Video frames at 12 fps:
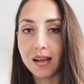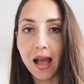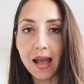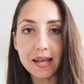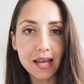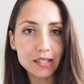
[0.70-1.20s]

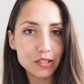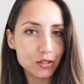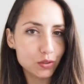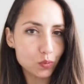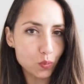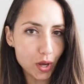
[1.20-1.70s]
Hi
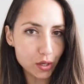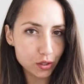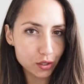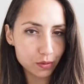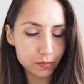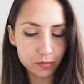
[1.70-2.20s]
guys,
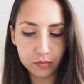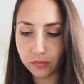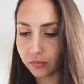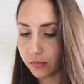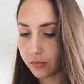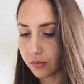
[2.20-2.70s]

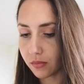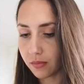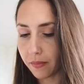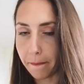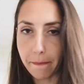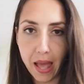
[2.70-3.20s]
welcome
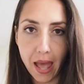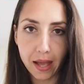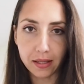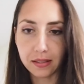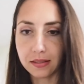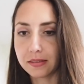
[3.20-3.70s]

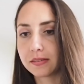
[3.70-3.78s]
back.